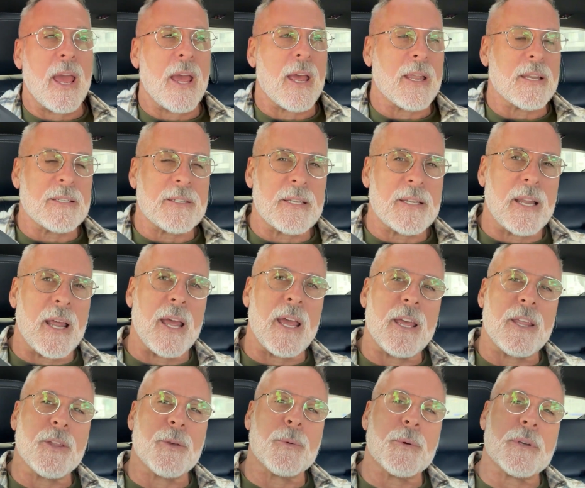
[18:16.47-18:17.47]
And
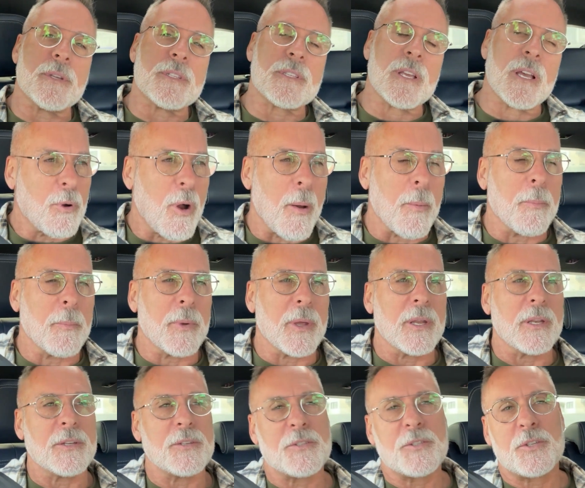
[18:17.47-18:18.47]
today there was a
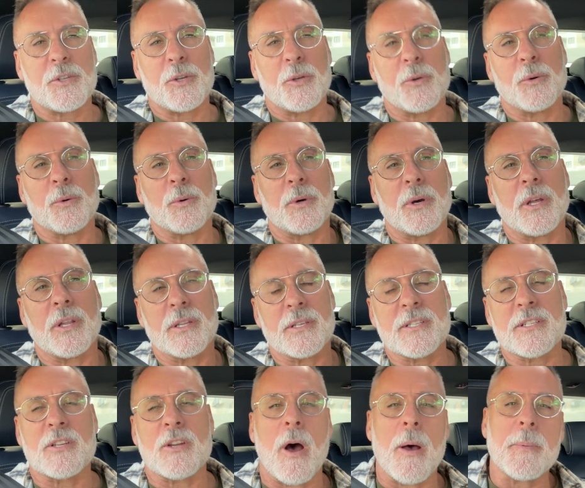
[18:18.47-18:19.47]
problem at two
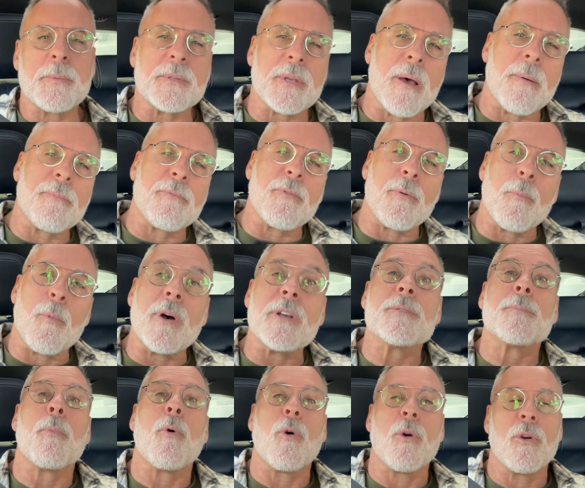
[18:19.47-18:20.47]
of the stops up
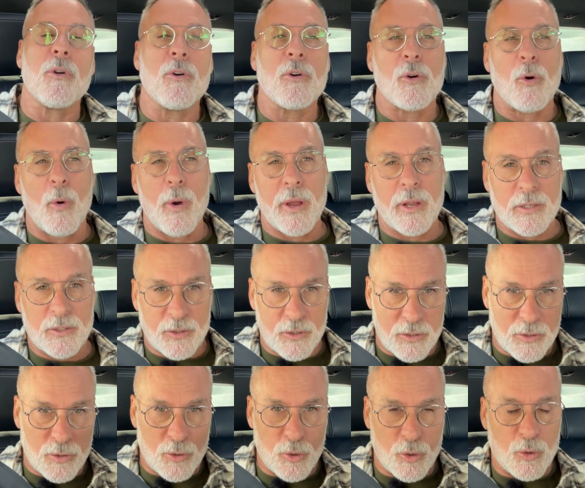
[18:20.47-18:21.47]
from West Portal
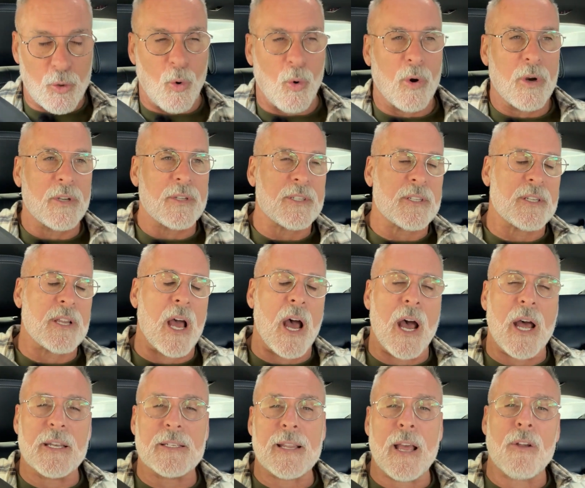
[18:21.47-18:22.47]
going towards
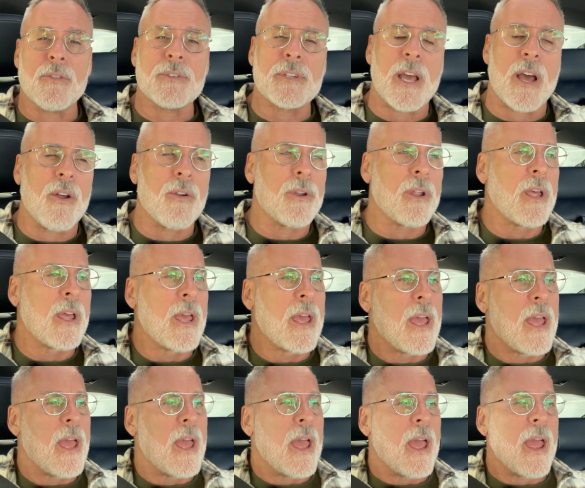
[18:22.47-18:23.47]
downtown.
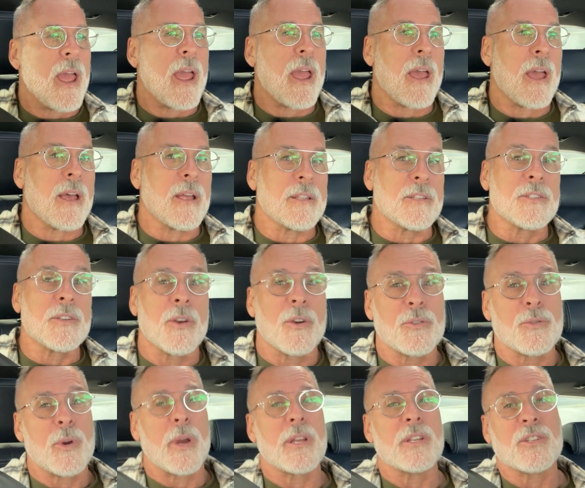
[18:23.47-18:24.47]
And
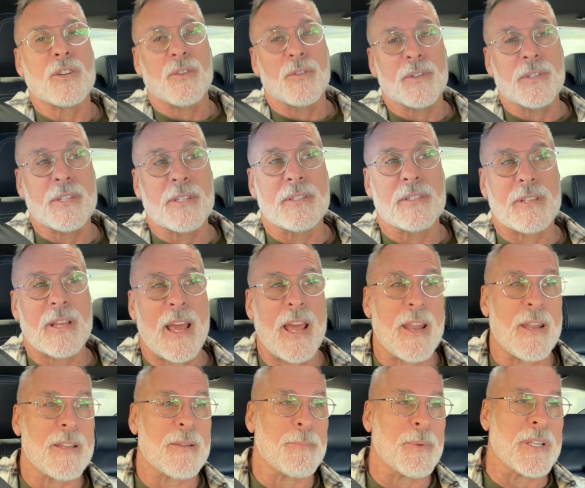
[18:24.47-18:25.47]
so train service
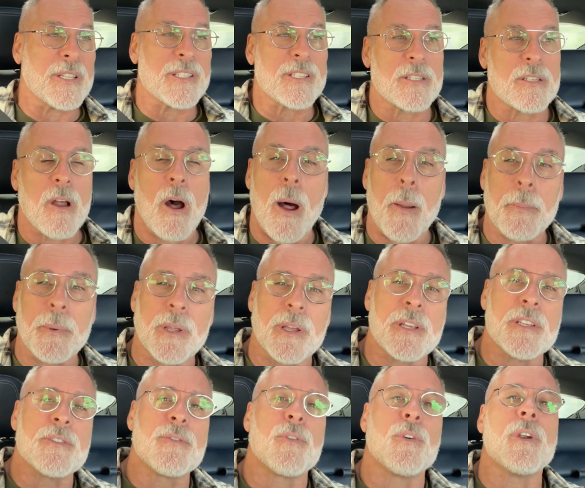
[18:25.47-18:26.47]
had been
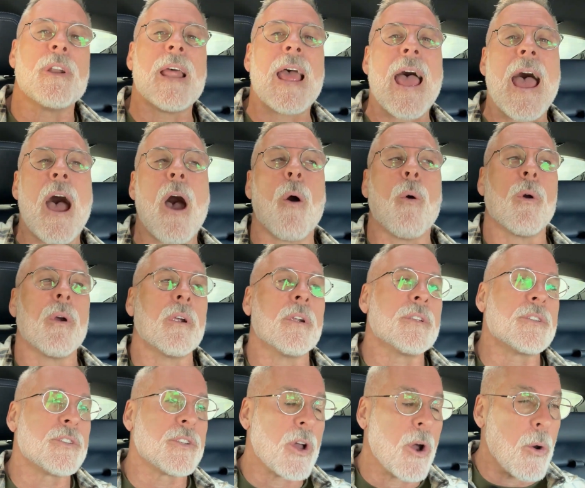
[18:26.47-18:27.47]
stopped at least for an
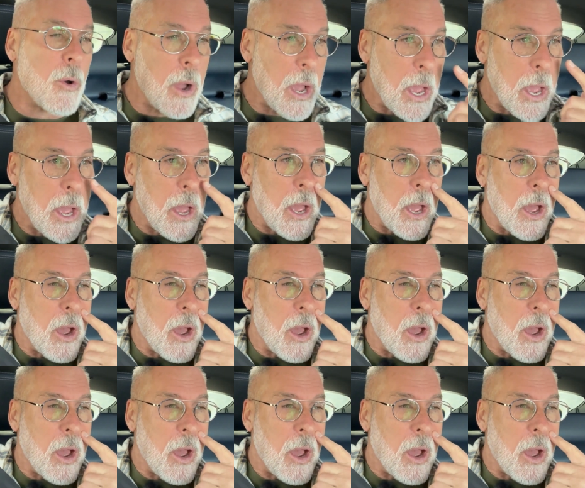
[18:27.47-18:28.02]
hour. So